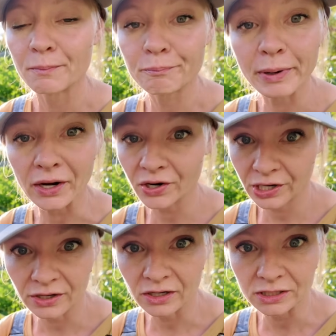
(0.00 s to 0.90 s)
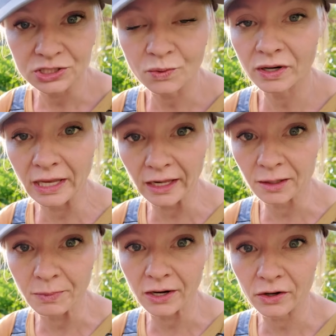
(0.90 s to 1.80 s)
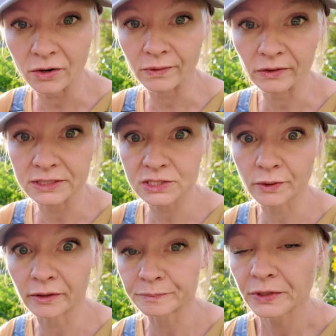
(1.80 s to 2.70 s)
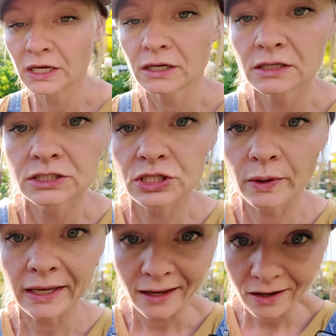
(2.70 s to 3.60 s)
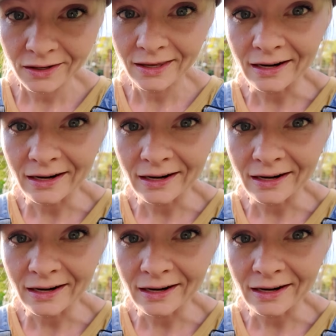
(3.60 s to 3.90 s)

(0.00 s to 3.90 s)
barrier to organic matter around the soil. So I can't get